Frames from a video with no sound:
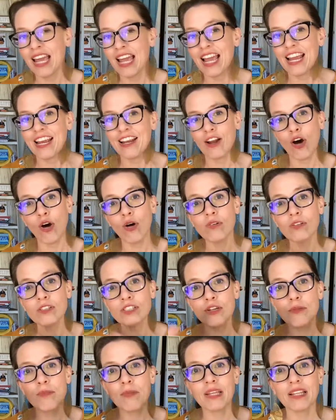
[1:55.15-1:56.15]
And
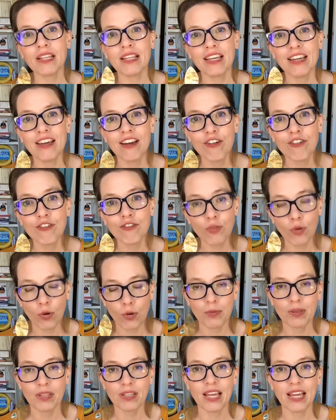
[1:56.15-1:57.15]
ultimately,
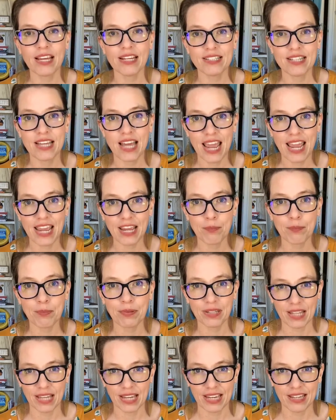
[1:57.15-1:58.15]
formulate a
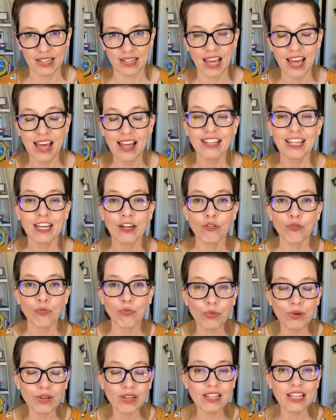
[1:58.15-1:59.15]
plan like
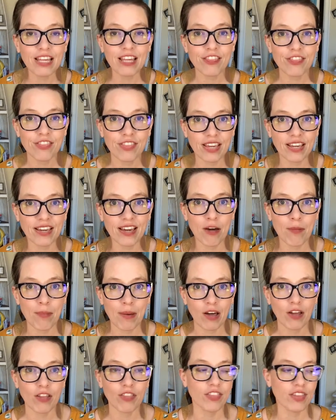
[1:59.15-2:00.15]
really think
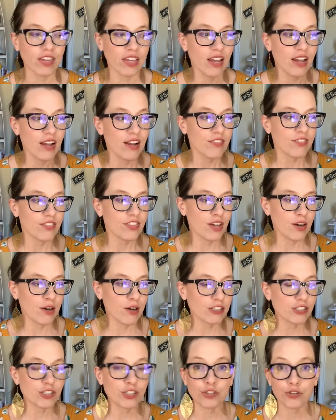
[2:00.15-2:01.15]
about the the
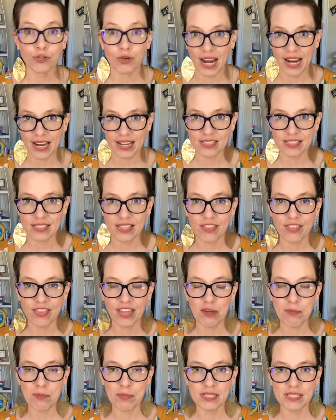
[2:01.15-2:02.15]
strengths that
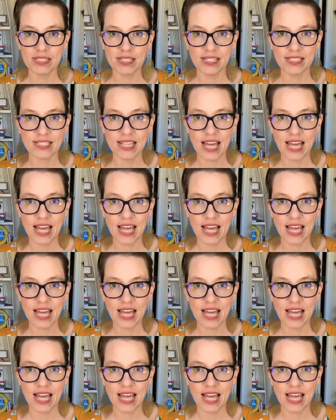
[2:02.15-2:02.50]
a business